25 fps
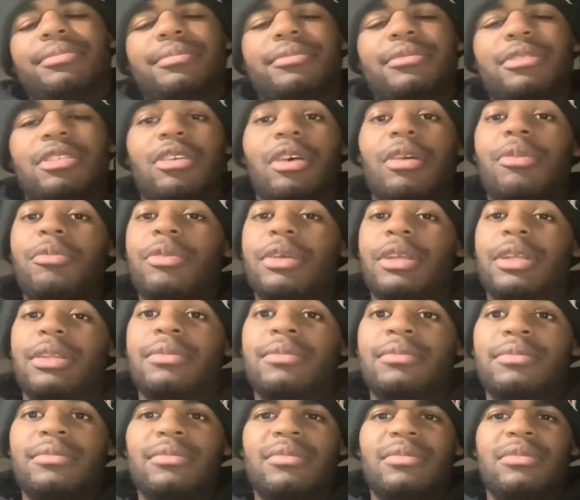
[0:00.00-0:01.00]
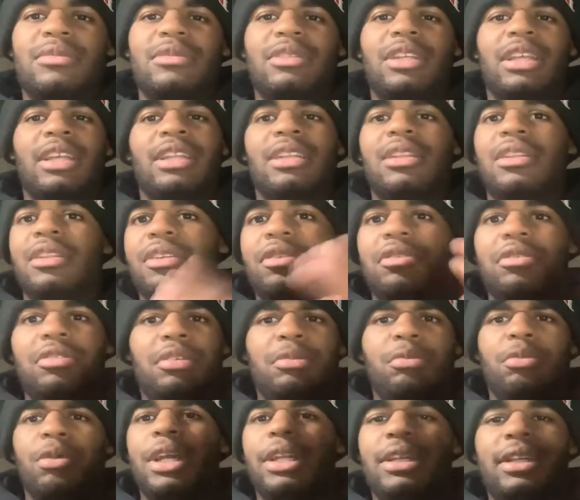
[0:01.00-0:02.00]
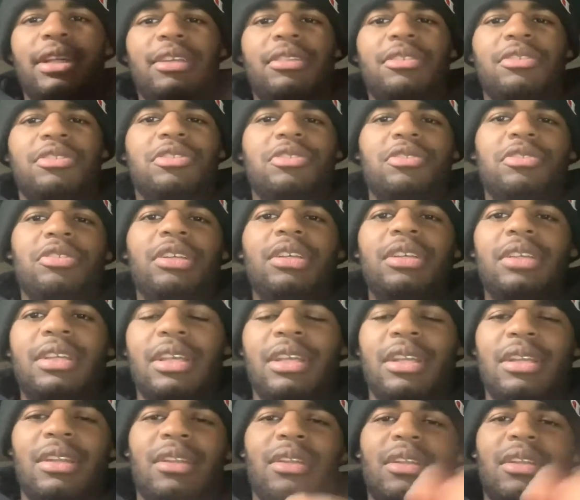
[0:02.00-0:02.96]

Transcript: So I went like literally right down the street, and